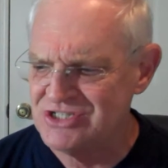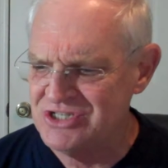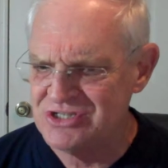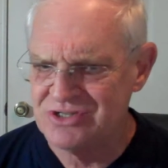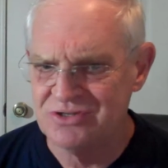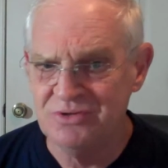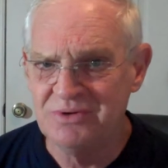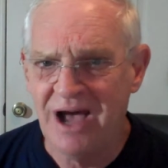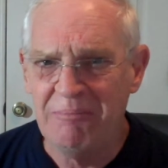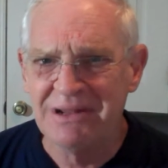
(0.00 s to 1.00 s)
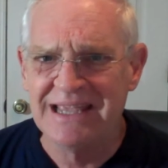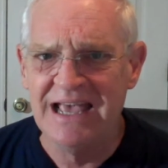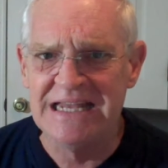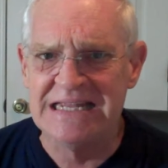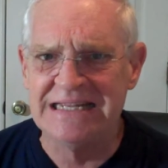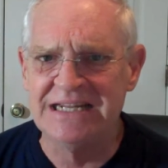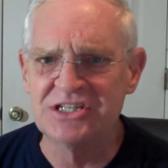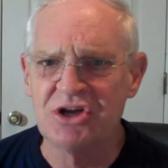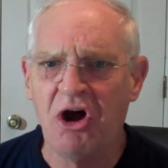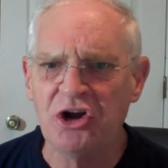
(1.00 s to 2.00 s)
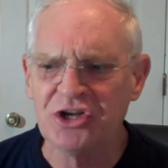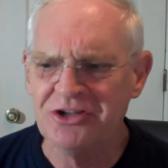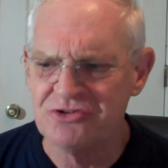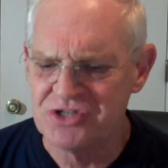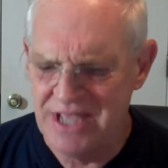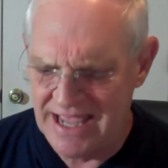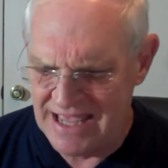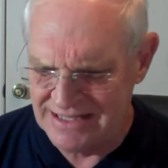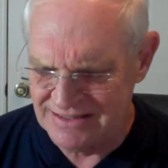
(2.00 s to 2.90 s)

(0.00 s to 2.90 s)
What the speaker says: just too complicated and it's hard to understand.